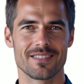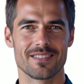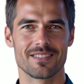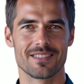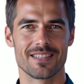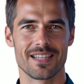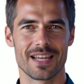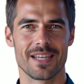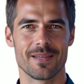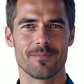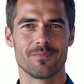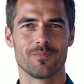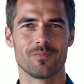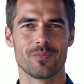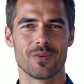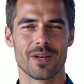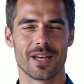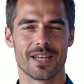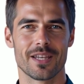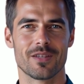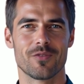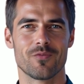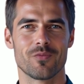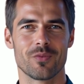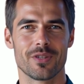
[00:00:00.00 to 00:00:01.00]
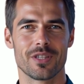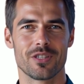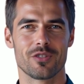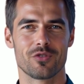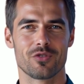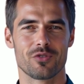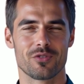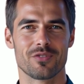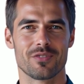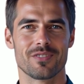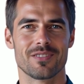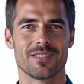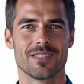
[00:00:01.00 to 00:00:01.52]
the same brain
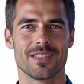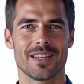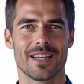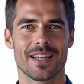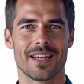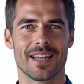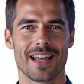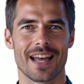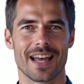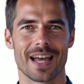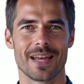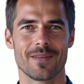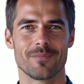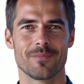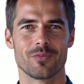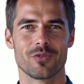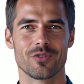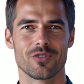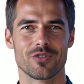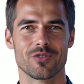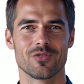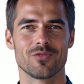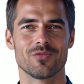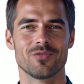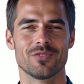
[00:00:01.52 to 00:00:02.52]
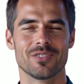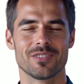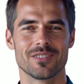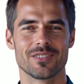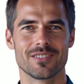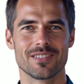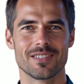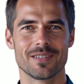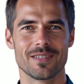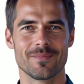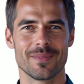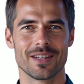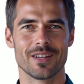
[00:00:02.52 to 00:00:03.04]
regions and produced
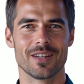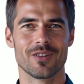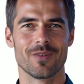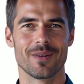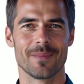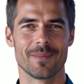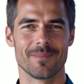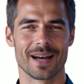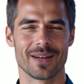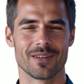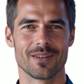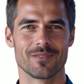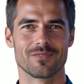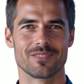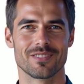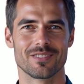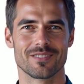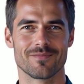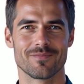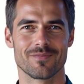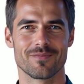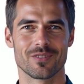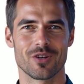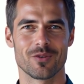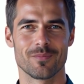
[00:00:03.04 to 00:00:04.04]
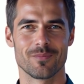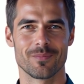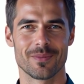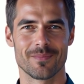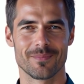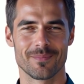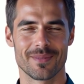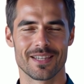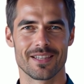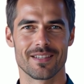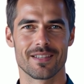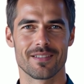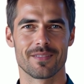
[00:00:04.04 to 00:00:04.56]
similar amounts of
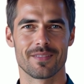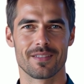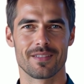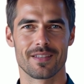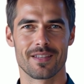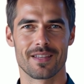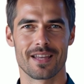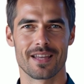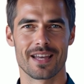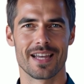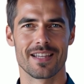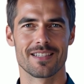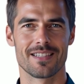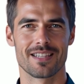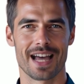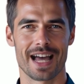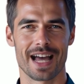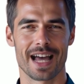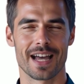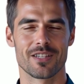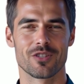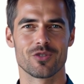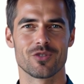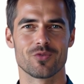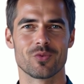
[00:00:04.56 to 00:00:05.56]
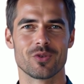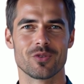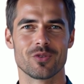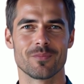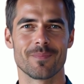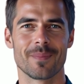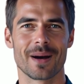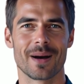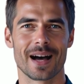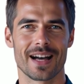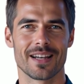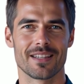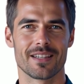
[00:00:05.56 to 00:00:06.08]
dopamine as actual
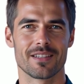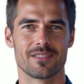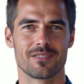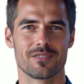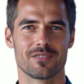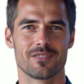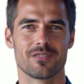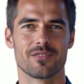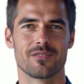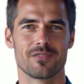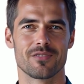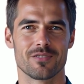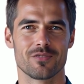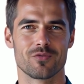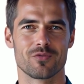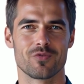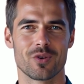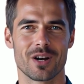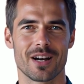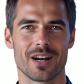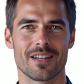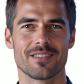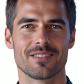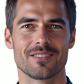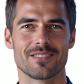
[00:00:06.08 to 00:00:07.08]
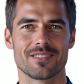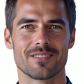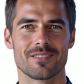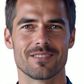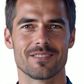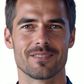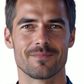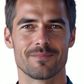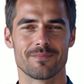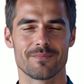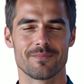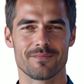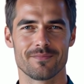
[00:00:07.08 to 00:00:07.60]
Parkinson's drugs.
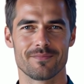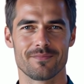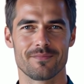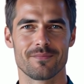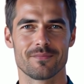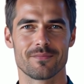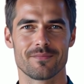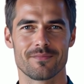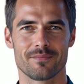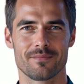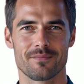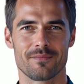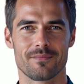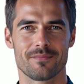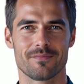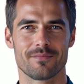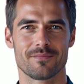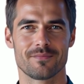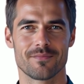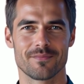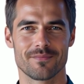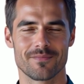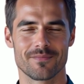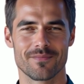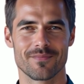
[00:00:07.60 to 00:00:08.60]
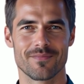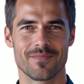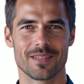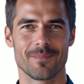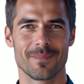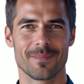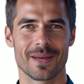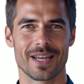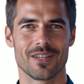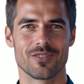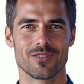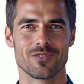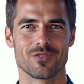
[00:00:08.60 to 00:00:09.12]
The
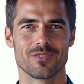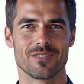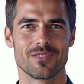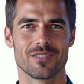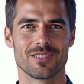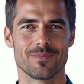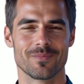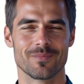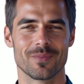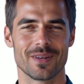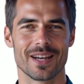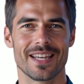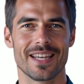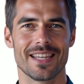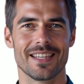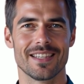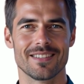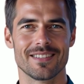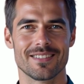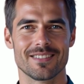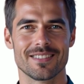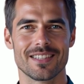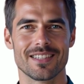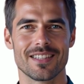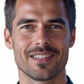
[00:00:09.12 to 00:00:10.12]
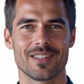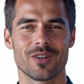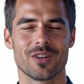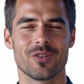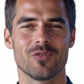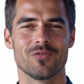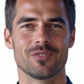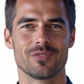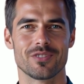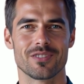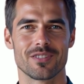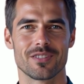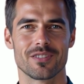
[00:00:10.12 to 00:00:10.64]
patient's brains, he
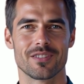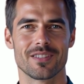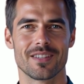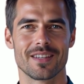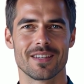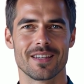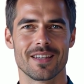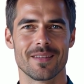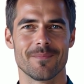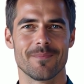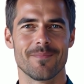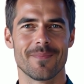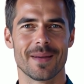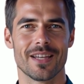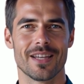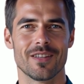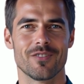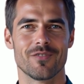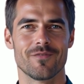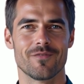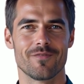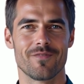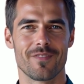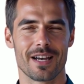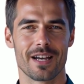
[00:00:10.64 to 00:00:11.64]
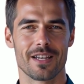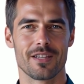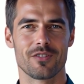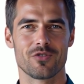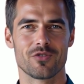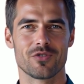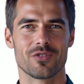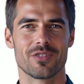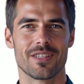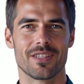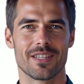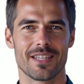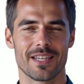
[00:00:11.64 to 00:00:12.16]
notes,
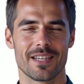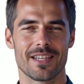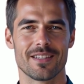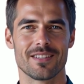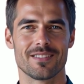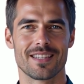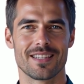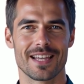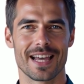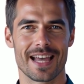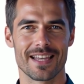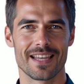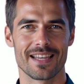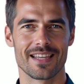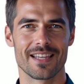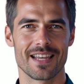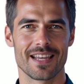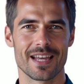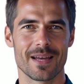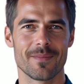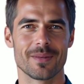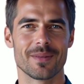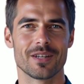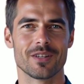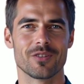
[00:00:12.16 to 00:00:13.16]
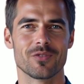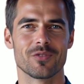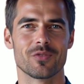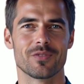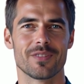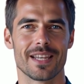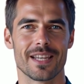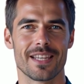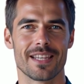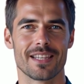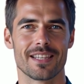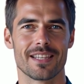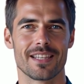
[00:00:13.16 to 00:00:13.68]
manufactured the exact chemical
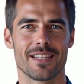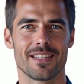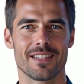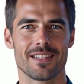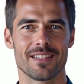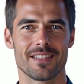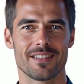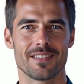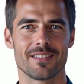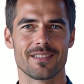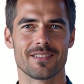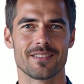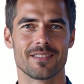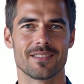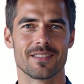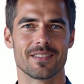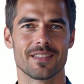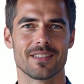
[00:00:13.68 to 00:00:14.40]
they needed,